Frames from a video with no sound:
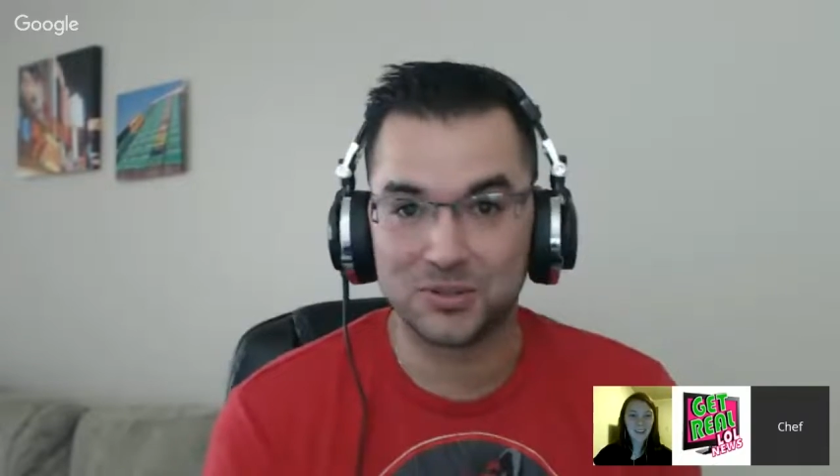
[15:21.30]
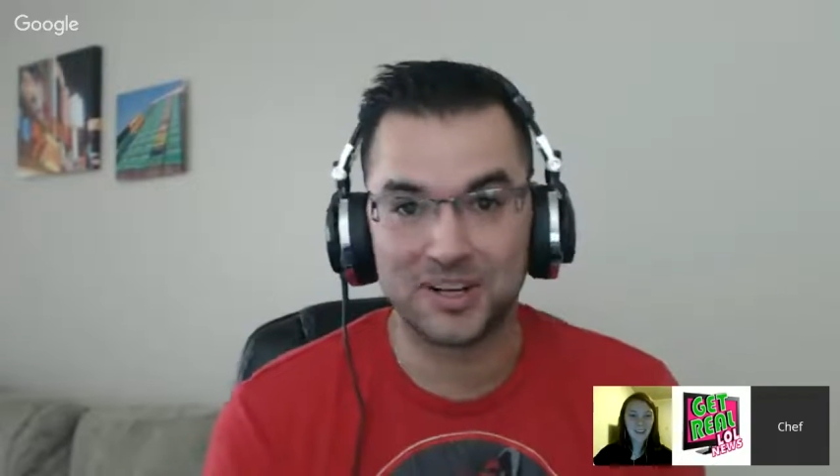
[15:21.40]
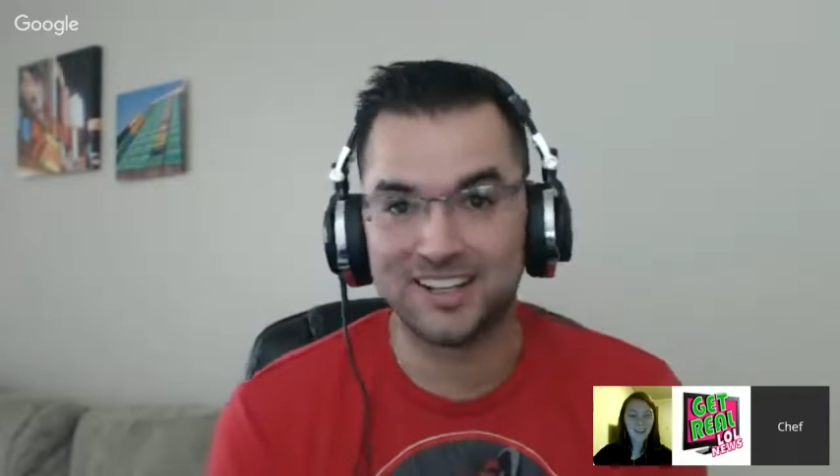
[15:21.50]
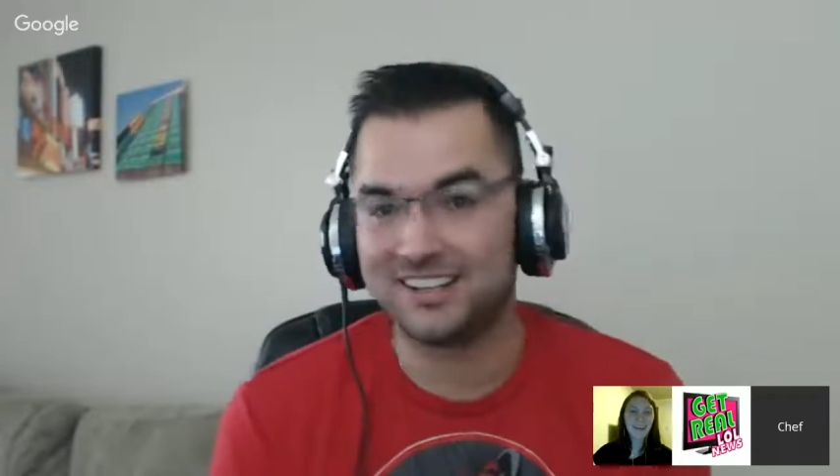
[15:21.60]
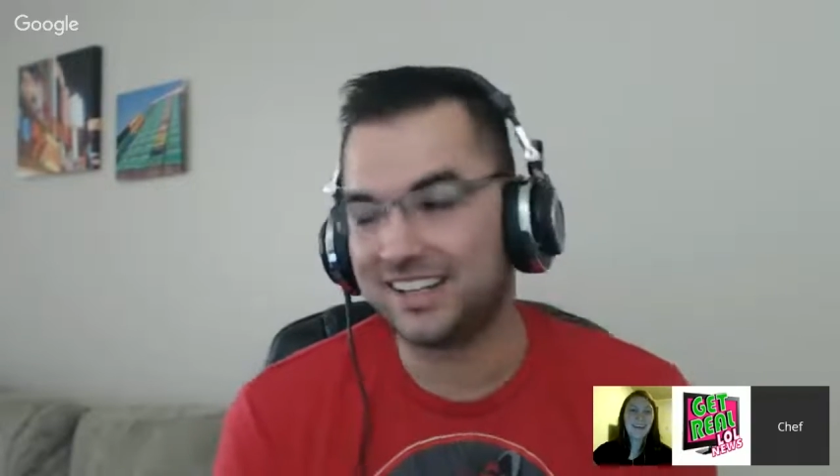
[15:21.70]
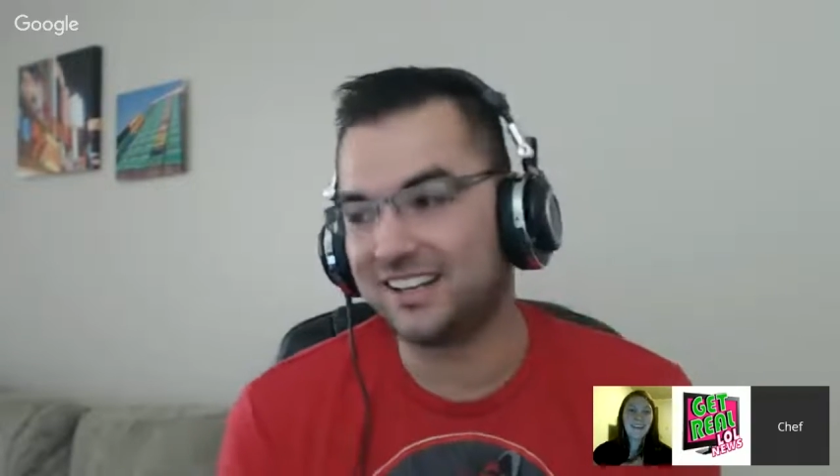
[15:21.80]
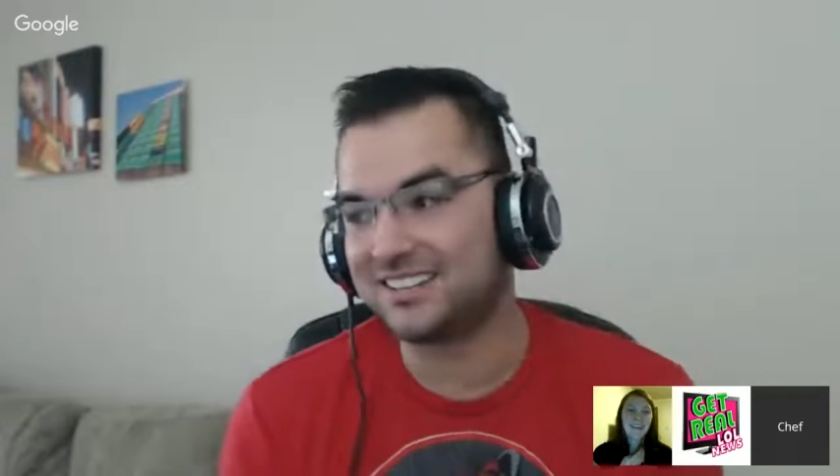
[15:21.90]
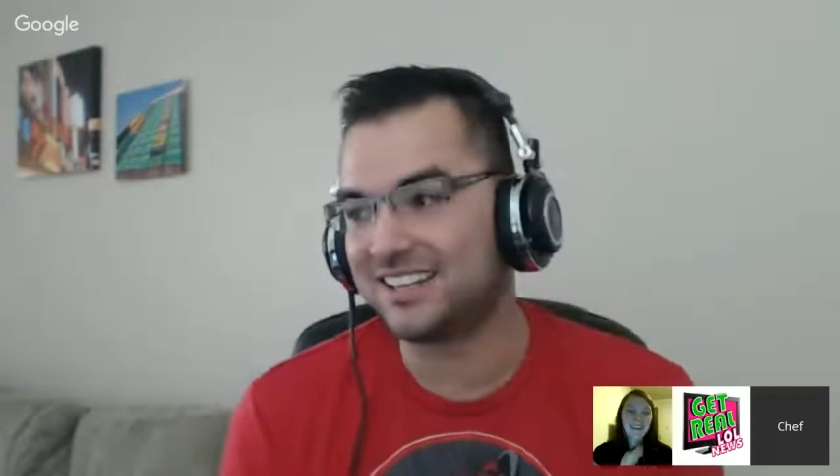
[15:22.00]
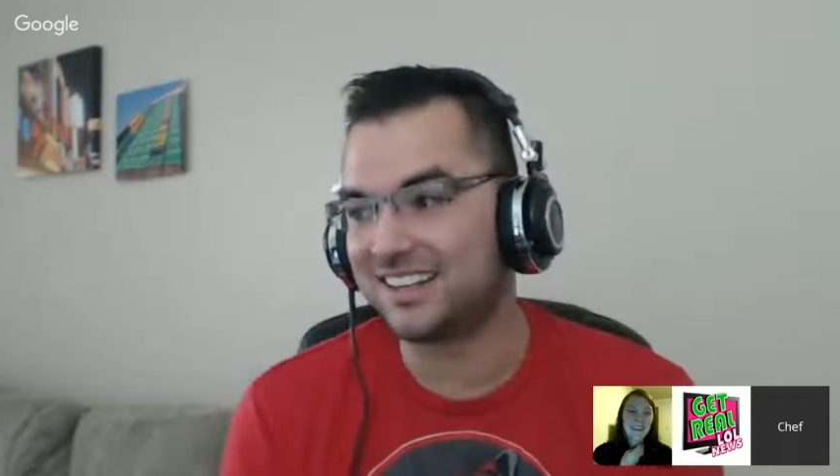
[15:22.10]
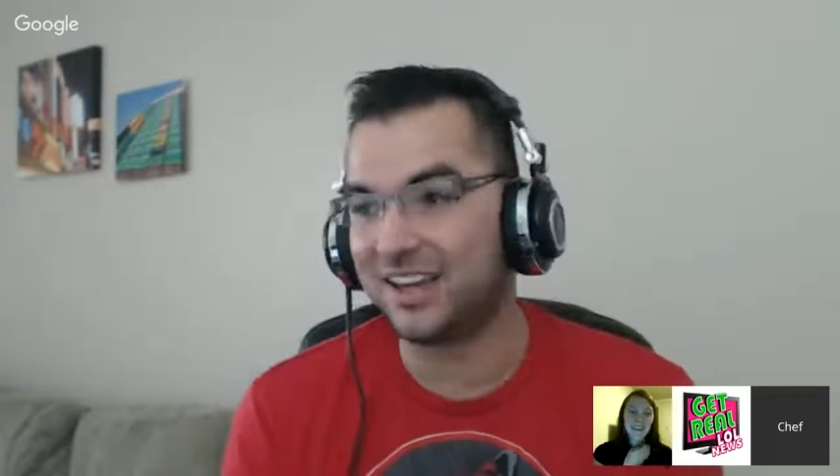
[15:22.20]
or anything
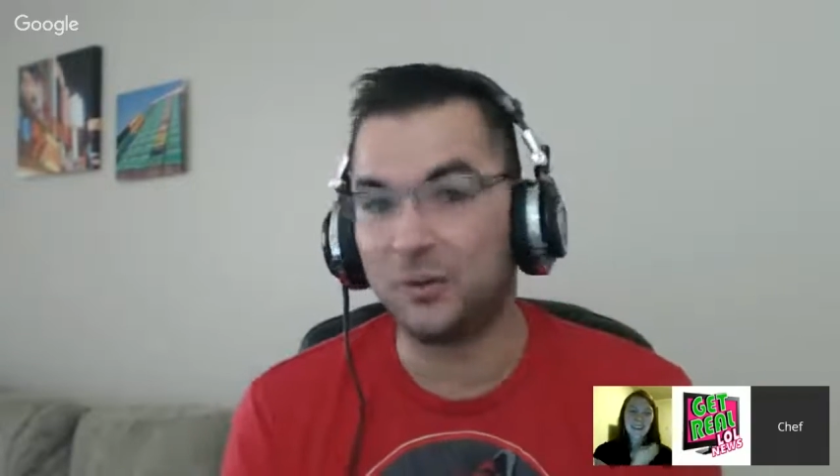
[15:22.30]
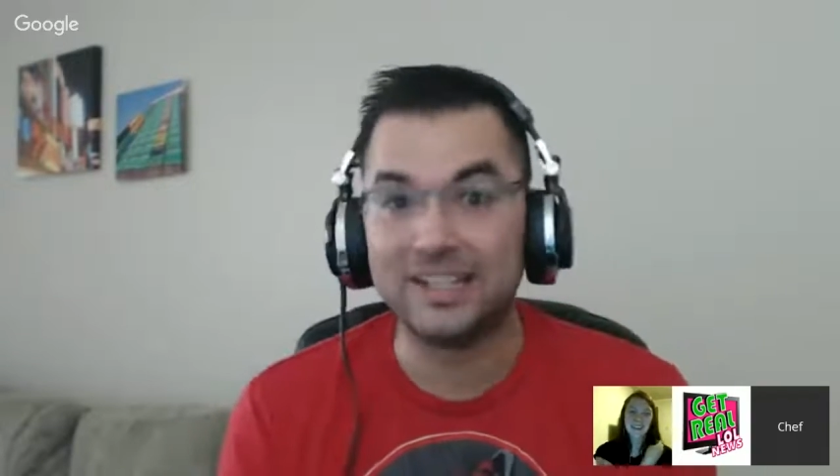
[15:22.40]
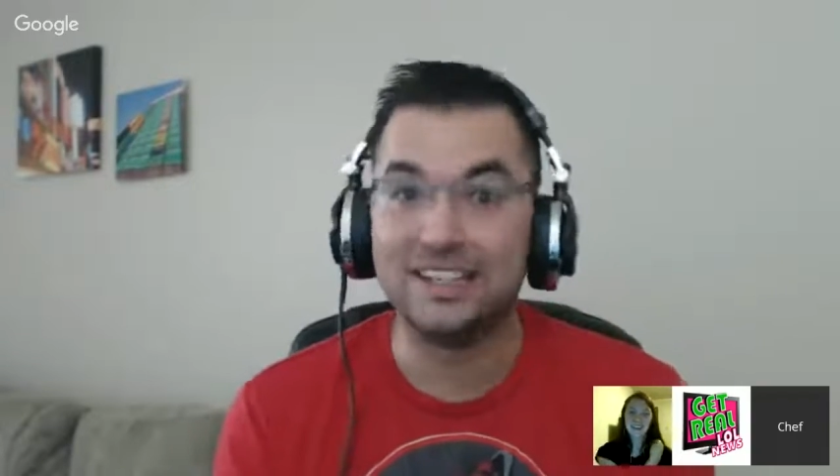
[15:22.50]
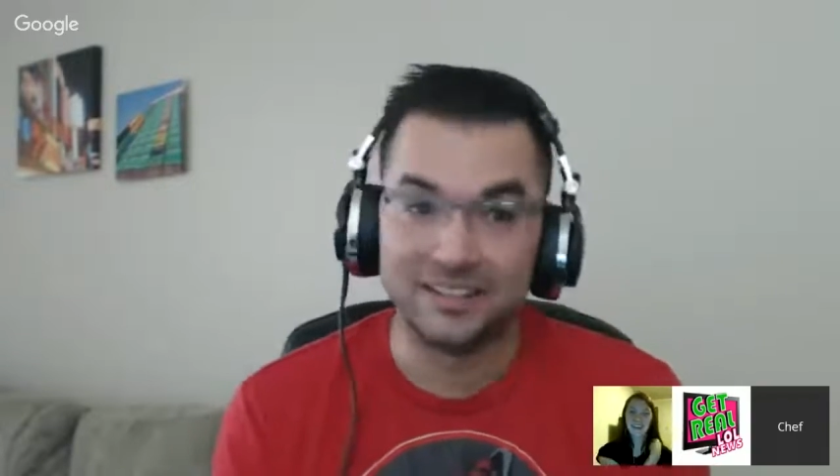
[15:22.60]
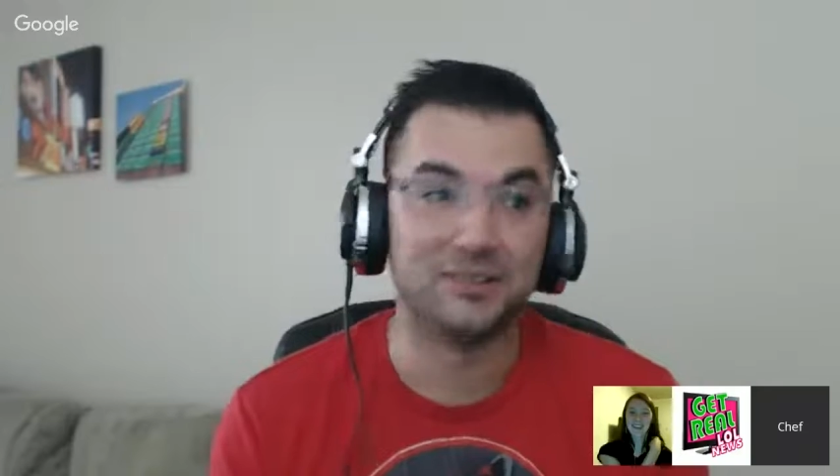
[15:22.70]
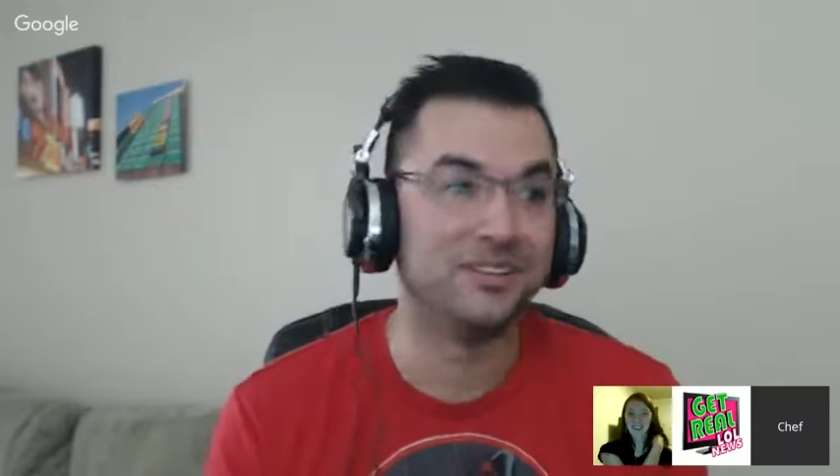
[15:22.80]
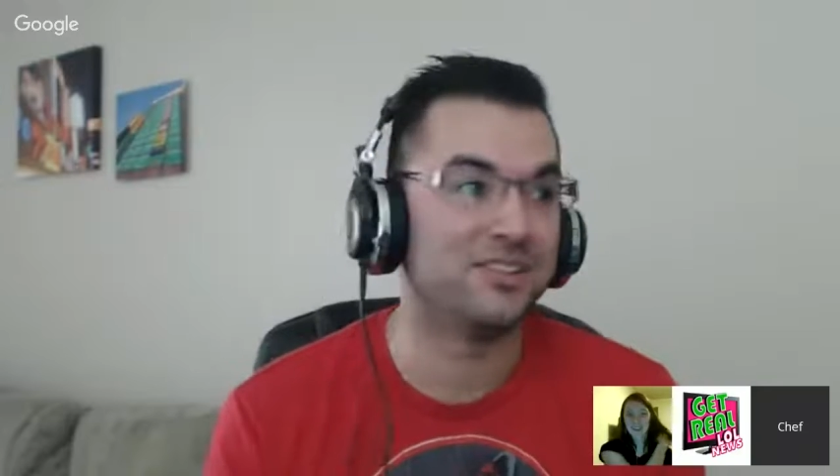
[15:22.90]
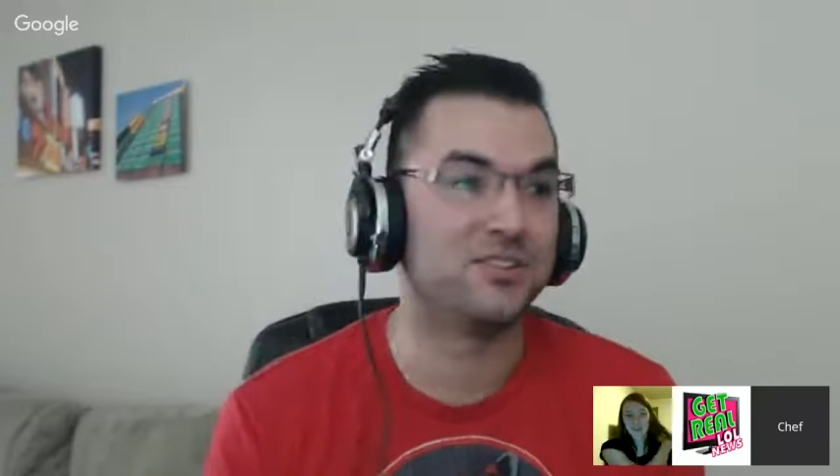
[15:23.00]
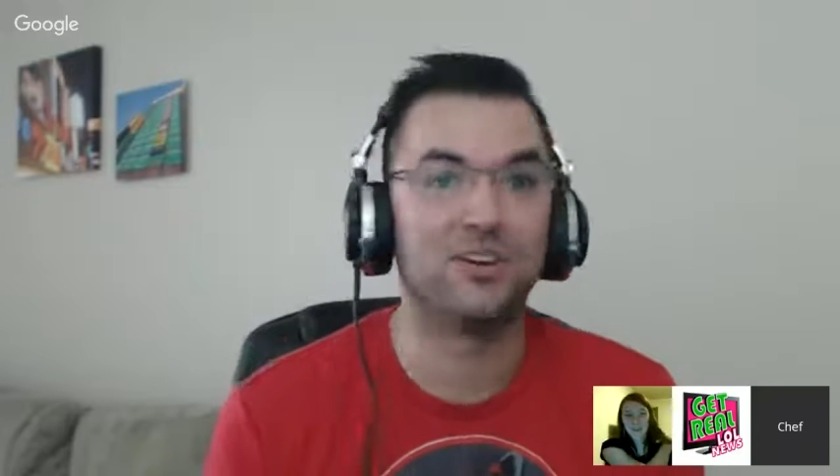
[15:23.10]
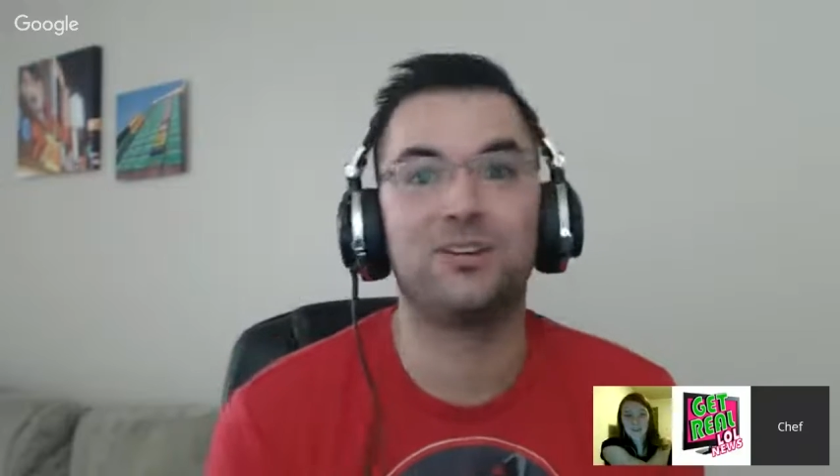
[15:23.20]
else like that. We
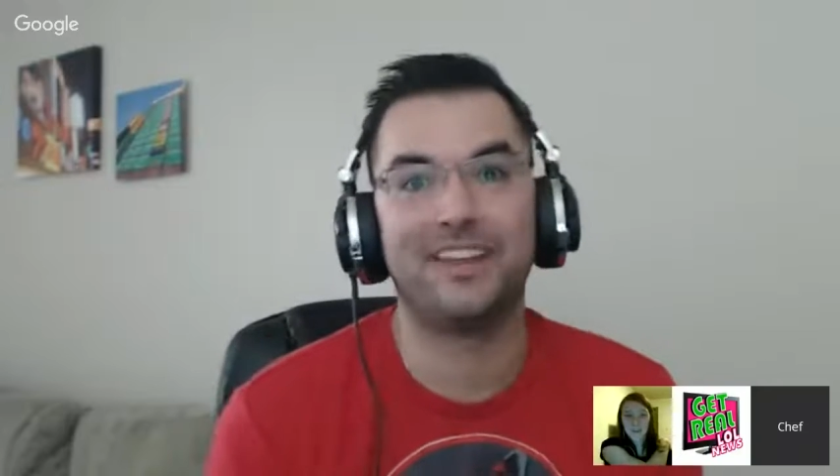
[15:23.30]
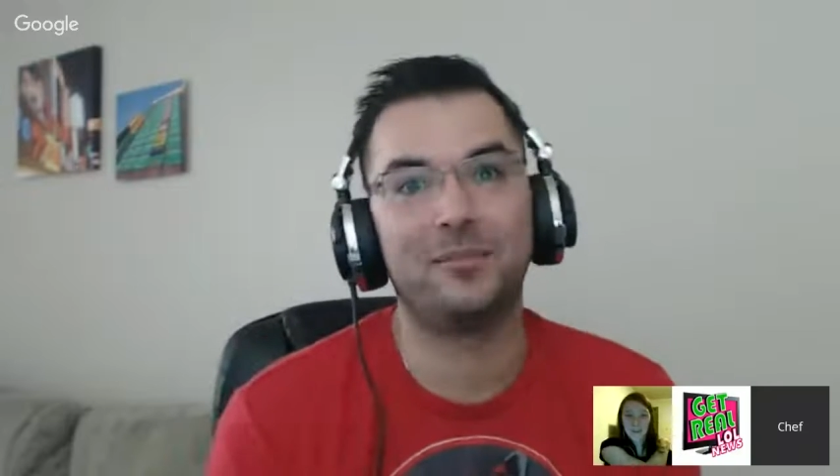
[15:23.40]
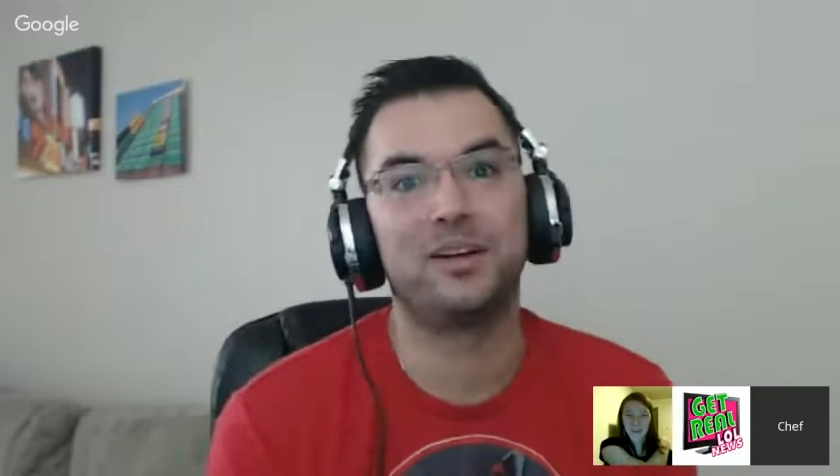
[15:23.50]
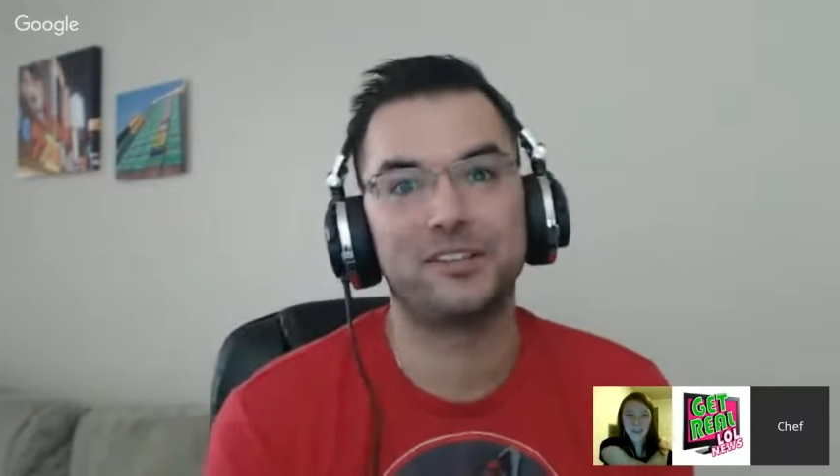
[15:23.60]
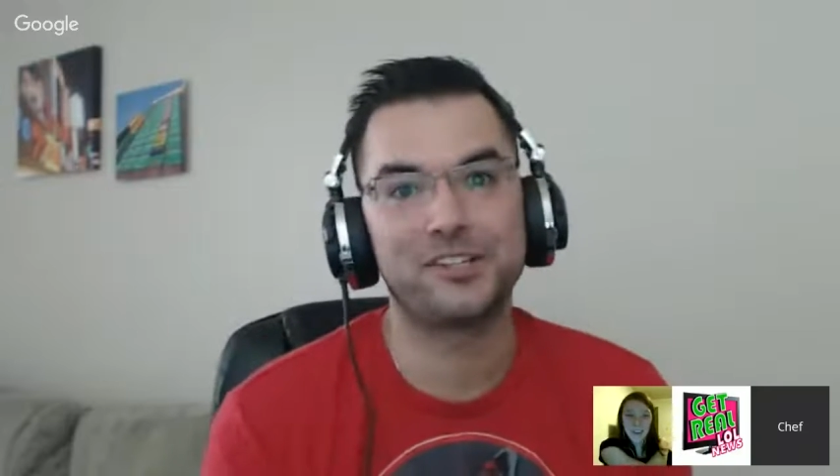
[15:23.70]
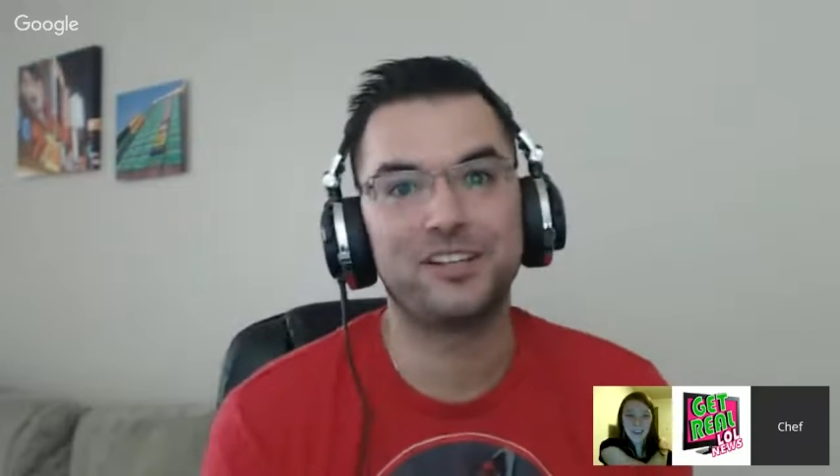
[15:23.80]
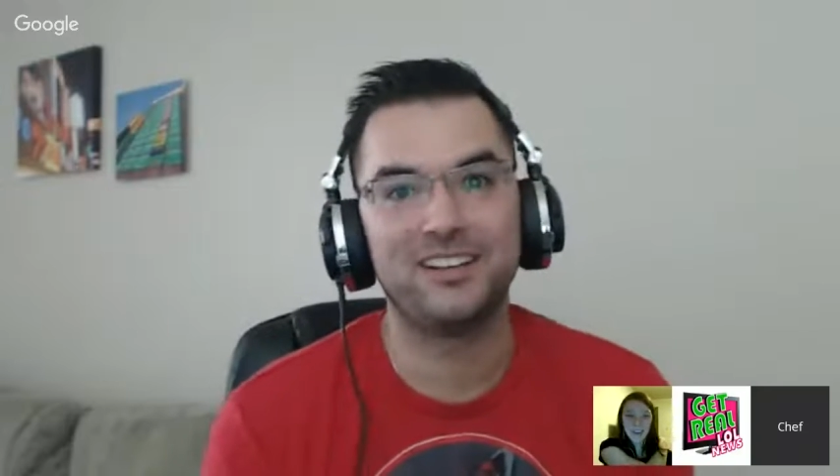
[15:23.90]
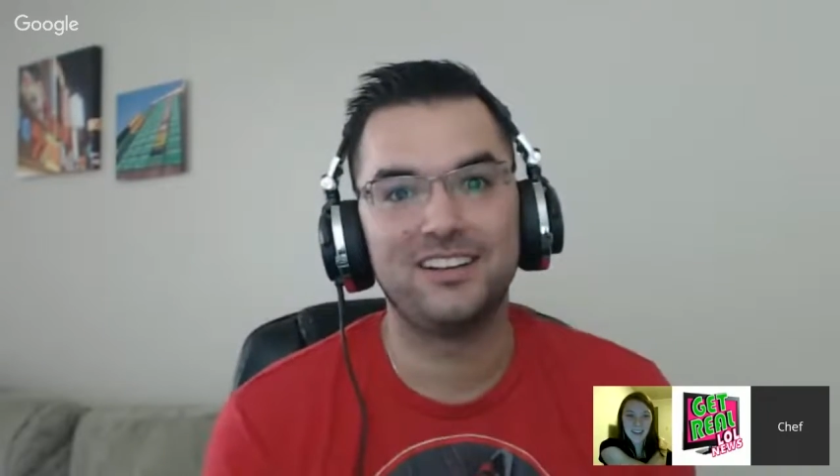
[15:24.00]
literally struggle that much.